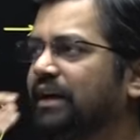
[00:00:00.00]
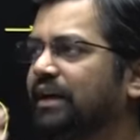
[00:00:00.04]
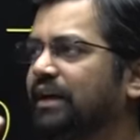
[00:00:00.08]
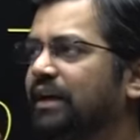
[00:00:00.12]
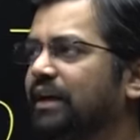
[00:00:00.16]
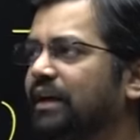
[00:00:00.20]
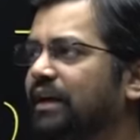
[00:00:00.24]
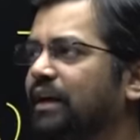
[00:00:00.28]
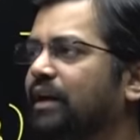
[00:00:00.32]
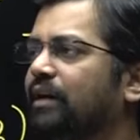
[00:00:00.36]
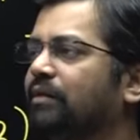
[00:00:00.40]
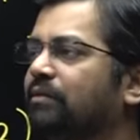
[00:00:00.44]
and
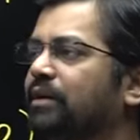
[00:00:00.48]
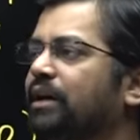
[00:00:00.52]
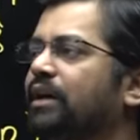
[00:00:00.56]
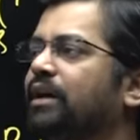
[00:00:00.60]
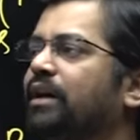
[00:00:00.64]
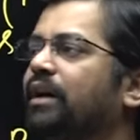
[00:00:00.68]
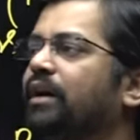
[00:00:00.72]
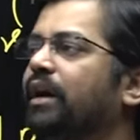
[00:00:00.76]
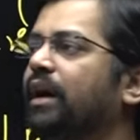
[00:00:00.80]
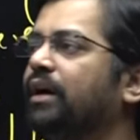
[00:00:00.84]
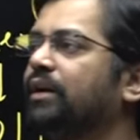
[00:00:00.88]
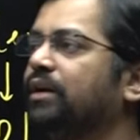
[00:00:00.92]
in
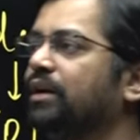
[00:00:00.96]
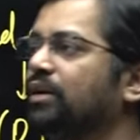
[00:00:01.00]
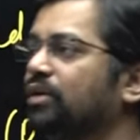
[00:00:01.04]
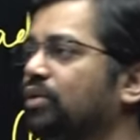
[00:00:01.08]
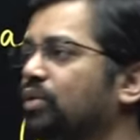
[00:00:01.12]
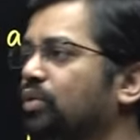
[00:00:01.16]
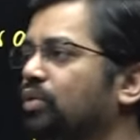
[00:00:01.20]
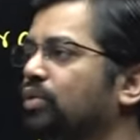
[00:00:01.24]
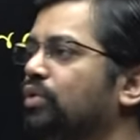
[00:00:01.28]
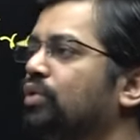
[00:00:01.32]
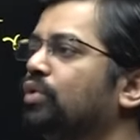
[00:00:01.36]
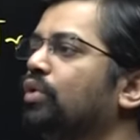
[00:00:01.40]
eleven
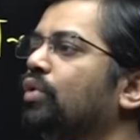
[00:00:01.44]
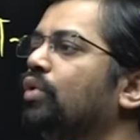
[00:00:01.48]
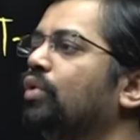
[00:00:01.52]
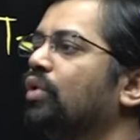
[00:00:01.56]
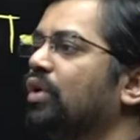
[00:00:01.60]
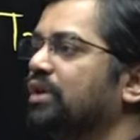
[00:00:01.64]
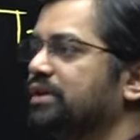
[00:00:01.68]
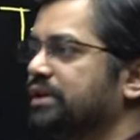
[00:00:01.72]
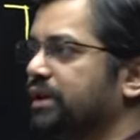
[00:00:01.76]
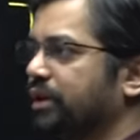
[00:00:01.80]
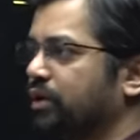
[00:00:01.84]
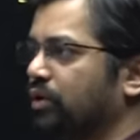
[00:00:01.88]
ninety-two, two
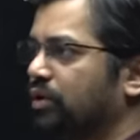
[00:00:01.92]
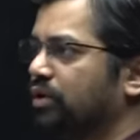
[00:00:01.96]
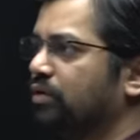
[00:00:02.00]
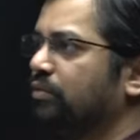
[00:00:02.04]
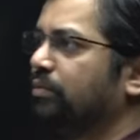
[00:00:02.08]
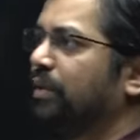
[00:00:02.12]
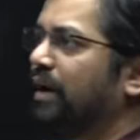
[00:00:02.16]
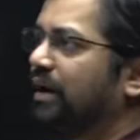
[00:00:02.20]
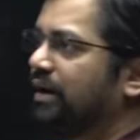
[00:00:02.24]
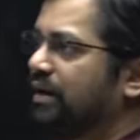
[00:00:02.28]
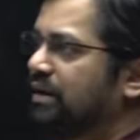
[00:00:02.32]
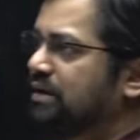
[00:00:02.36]
consecutive
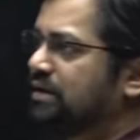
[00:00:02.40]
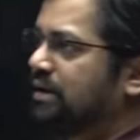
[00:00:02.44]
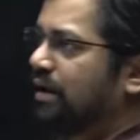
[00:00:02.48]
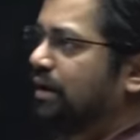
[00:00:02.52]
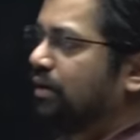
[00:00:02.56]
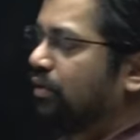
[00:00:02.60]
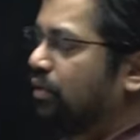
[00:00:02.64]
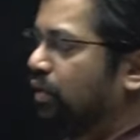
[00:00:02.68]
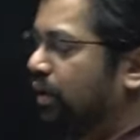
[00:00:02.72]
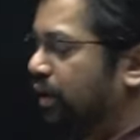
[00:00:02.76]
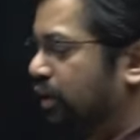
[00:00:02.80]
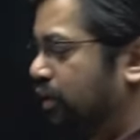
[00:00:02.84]
battles are
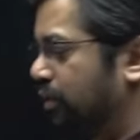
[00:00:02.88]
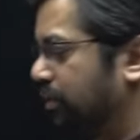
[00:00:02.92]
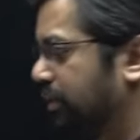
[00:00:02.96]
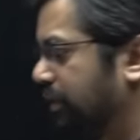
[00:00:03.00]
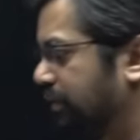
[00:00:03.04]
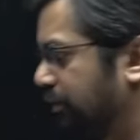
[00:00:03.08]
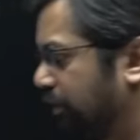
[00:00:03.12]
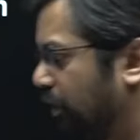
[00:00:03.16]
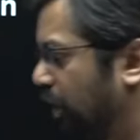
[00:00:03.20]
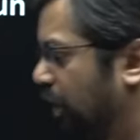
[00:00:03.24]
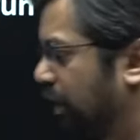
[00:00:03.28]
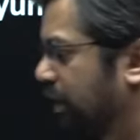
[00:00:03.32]
going to be
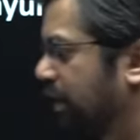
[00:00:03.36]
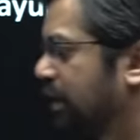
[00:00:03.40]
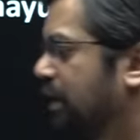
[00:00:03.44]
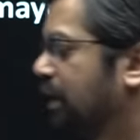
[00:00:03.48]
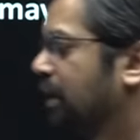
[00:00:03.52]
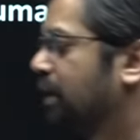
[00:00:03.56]
fought,